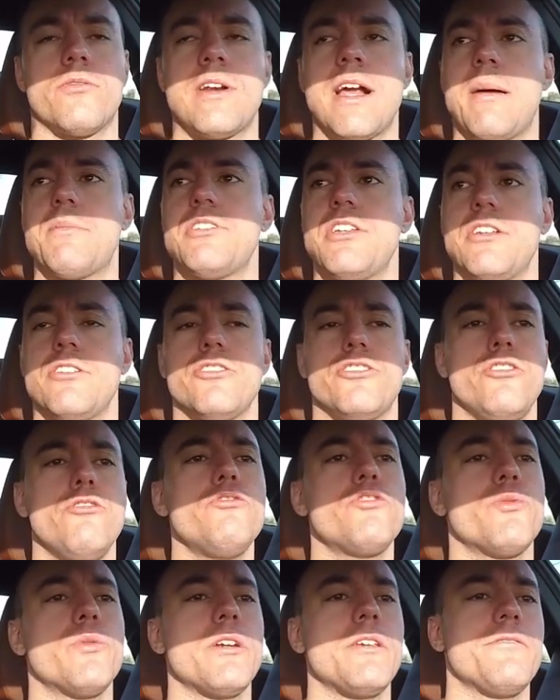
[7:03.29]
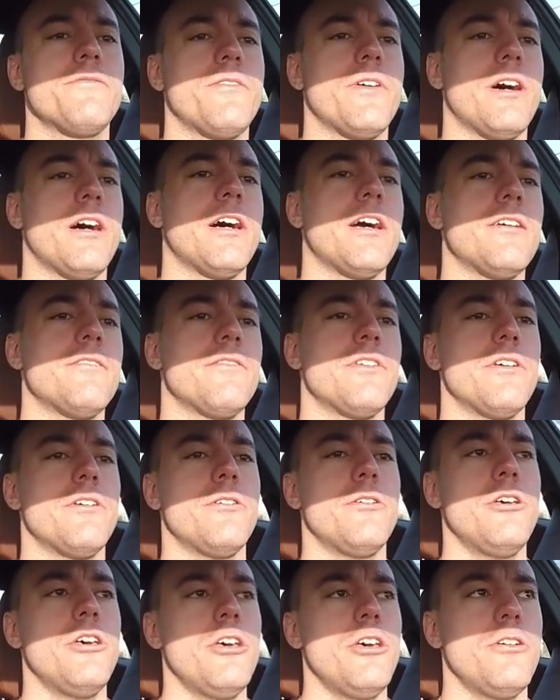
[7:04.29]
wrapped in 225
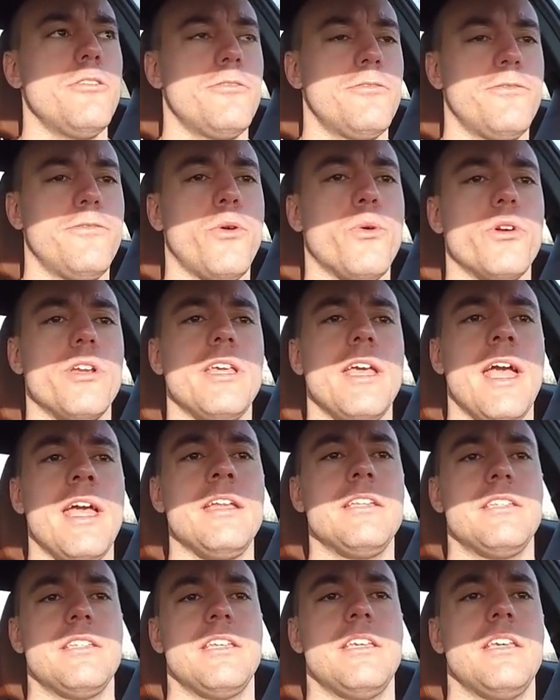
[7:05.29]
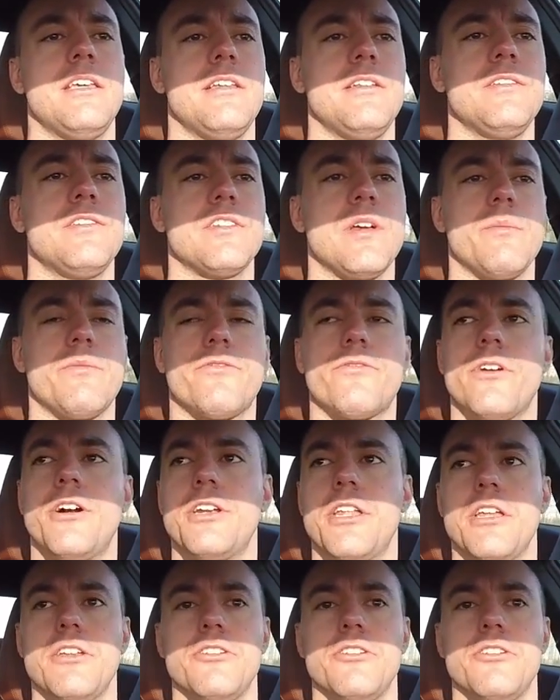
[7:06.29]
40 18s up front